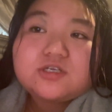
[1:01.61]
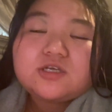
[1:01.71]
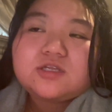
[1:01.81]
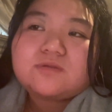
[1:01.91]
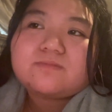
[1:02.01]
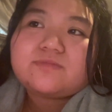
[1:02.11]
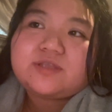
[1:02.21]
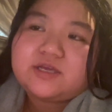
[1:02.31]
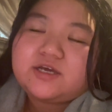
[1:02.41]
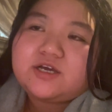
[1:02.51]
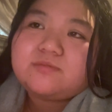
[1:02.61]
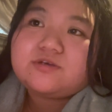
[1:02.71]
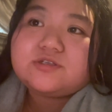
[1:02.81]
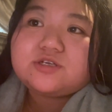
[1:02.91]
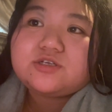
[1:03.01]
and yeah, I'm
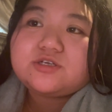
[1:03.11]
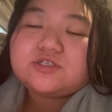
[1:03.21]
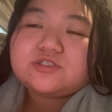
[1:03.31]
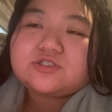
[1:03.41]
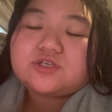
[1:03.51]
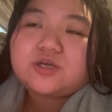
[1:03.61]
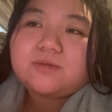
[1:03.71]
gonna tell you guys a story